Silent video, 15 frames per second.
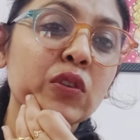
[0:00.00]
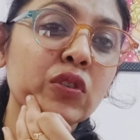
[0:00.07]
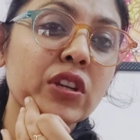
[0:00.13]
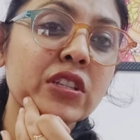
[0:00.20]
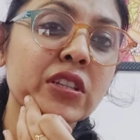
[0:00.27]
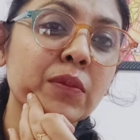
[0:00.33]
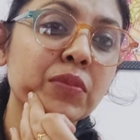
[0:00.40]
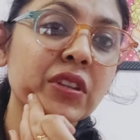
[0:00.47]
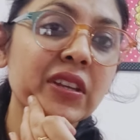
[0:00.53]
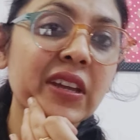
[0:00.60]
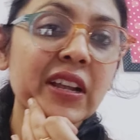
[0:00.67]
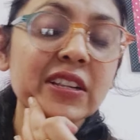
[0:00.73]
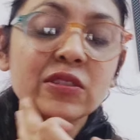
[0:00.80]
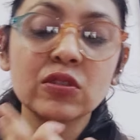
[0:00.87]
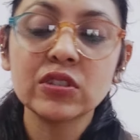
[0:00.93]
you there's something
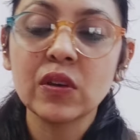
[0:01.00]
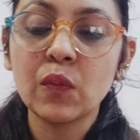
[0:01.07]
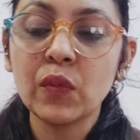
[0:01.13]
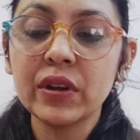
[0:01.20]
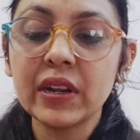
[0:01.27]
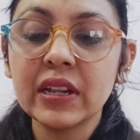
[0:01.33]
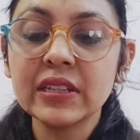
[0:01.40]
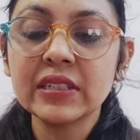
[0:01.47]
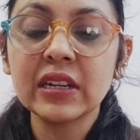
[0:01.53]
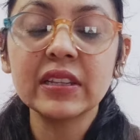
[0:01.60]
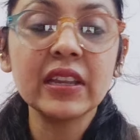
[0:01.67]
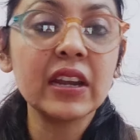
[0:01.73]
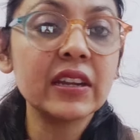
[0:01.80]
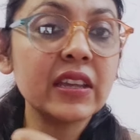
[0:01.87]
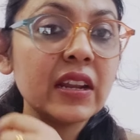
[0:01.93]
else or someone else that
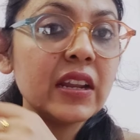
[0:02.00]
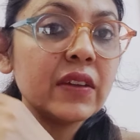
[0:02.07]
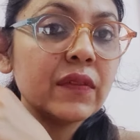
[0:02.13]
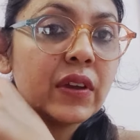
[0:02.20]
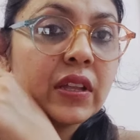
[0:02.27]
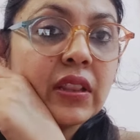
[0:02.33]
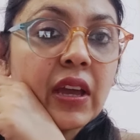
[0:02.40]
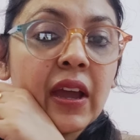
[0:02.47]
they are dealing with